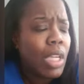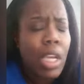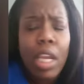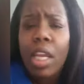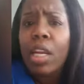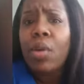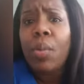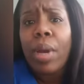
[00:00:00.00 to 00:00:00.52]

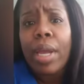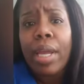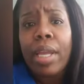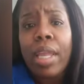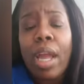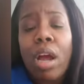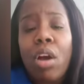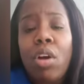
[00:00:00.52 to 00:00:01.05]

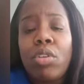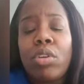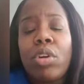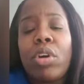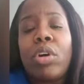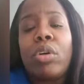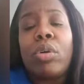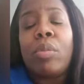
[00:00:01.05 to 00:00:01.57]
Anyway, y'all
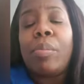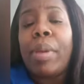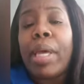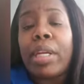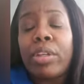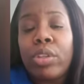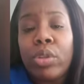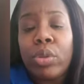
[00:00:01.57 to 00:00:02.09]
know
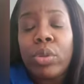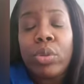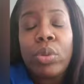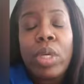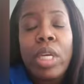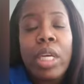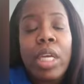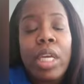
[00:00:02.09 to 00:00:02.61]
Beta New